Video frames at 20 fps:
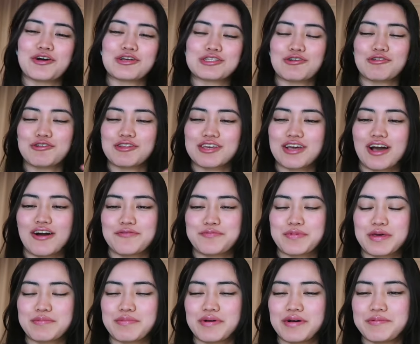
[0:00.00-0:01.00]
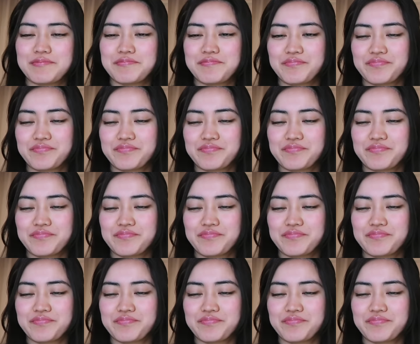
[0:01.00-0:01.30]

Totally offbeat, but.